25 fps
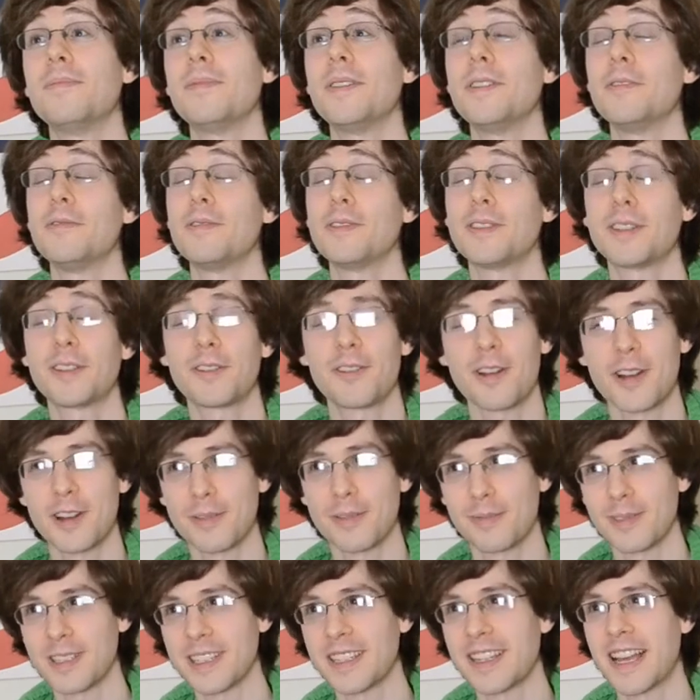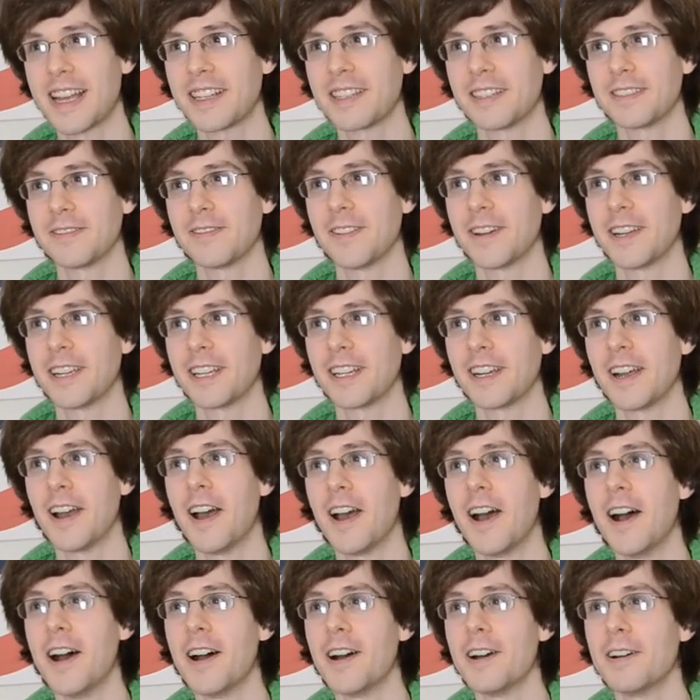It was incredibly satisfying.
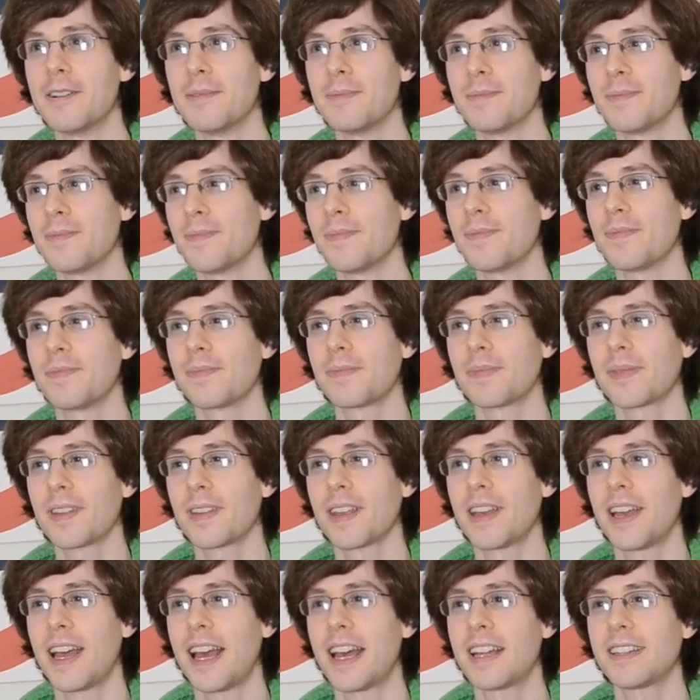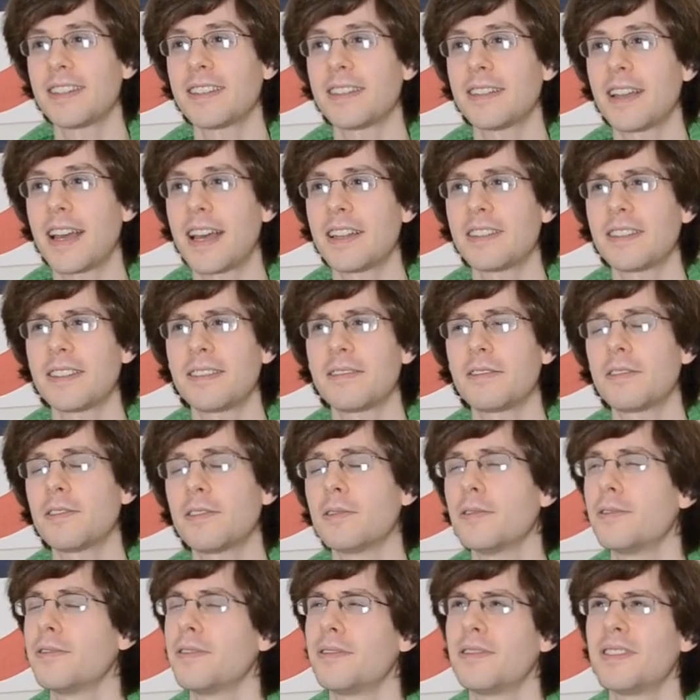As I
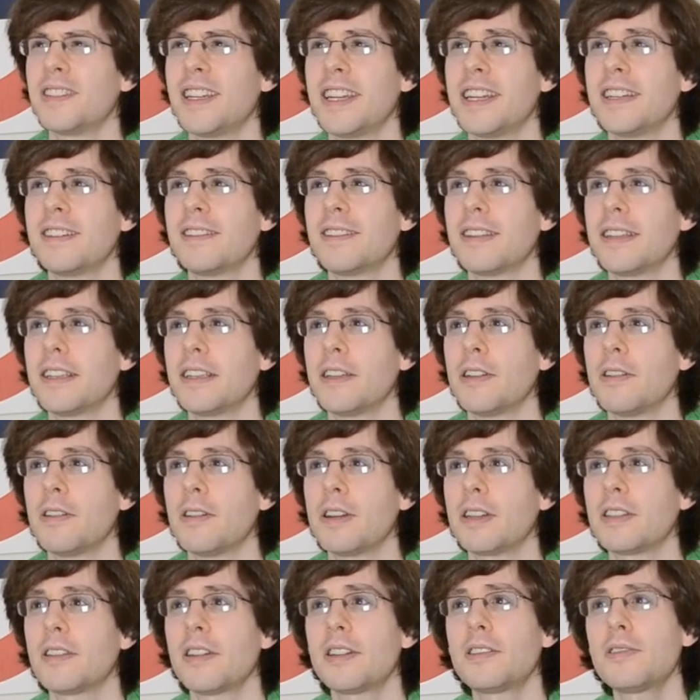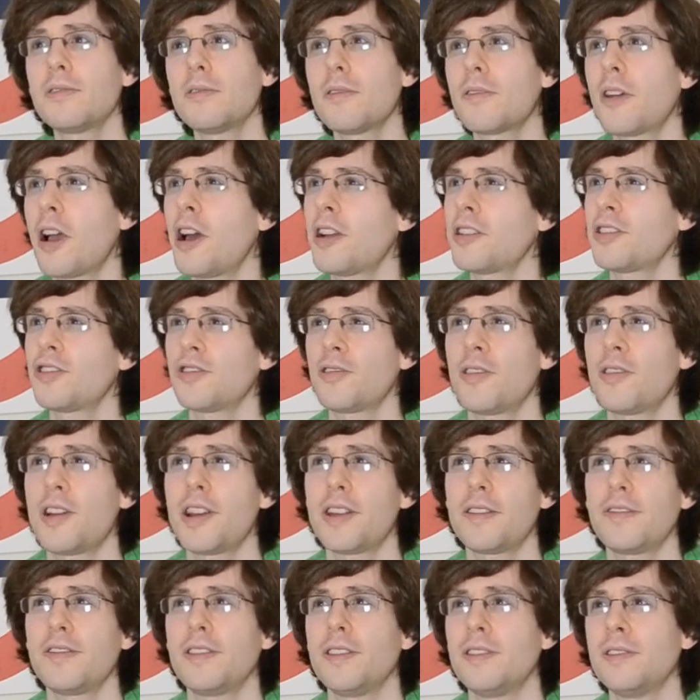sort of have said, like, you know, I'd sort of kind of
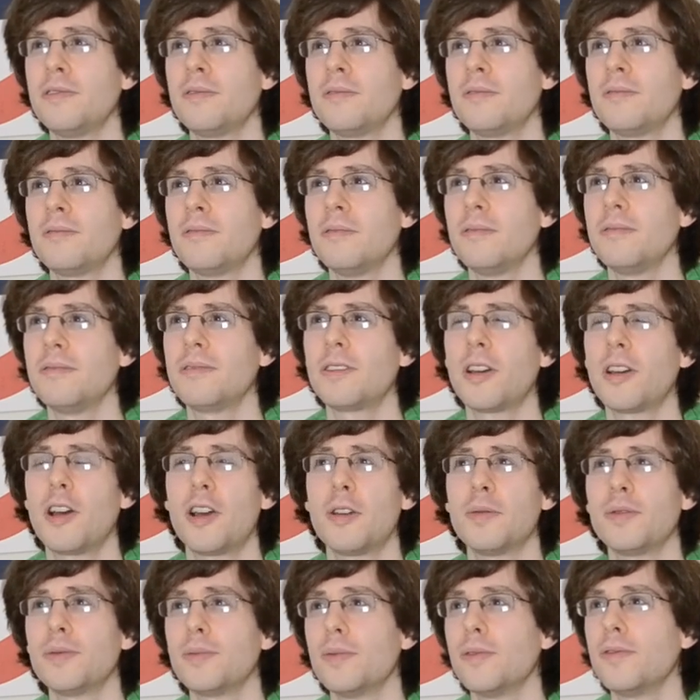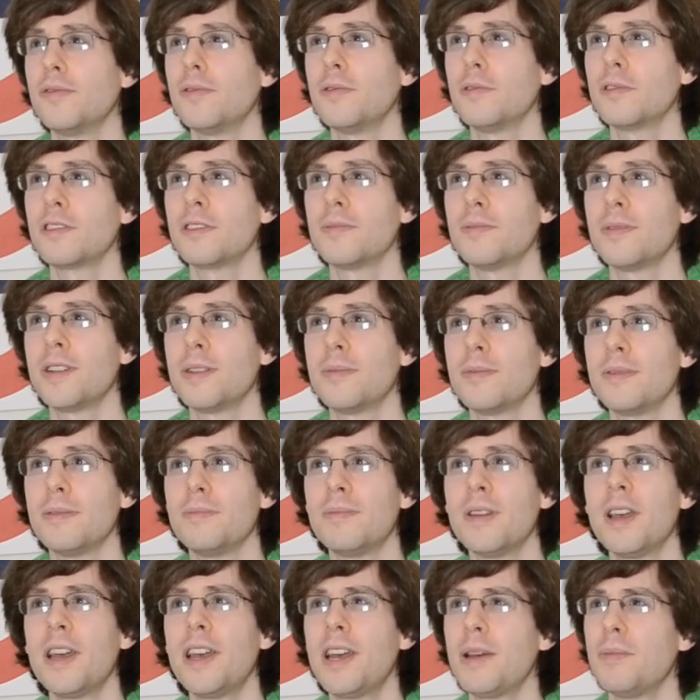tried a few times before to maybe
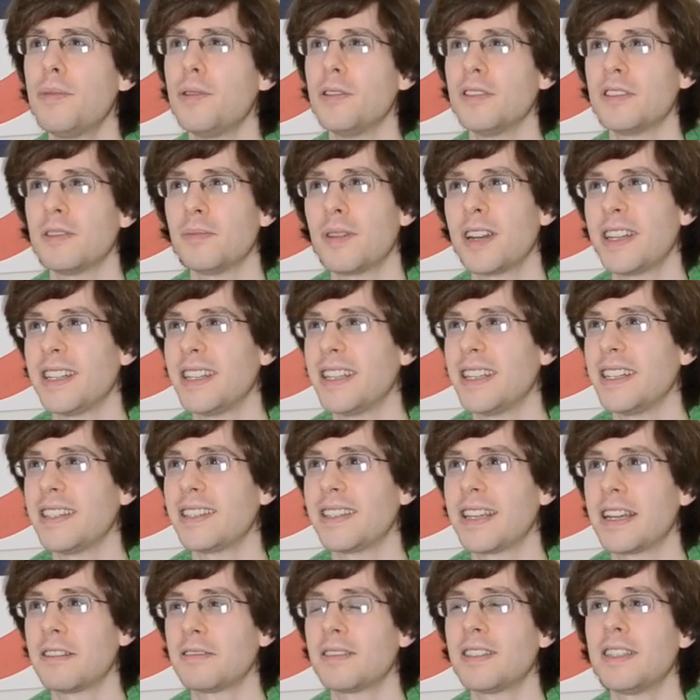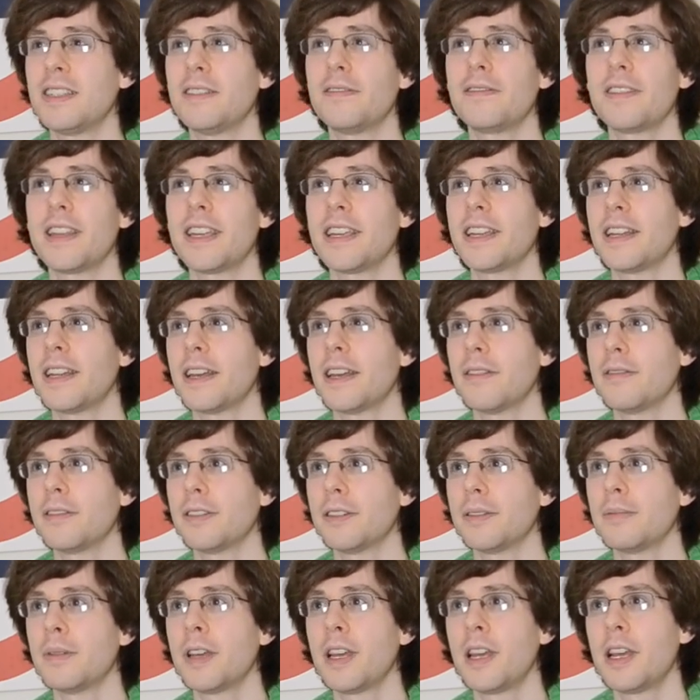put some ideas down, see if they could
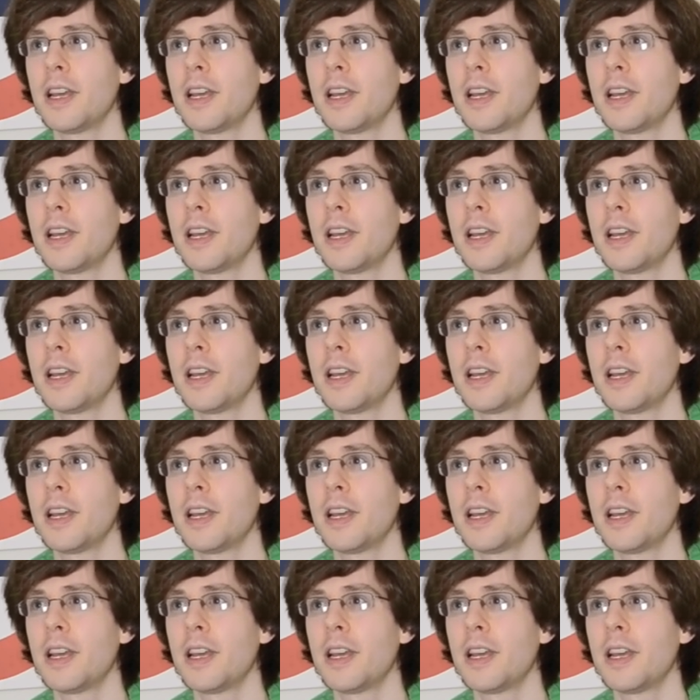ever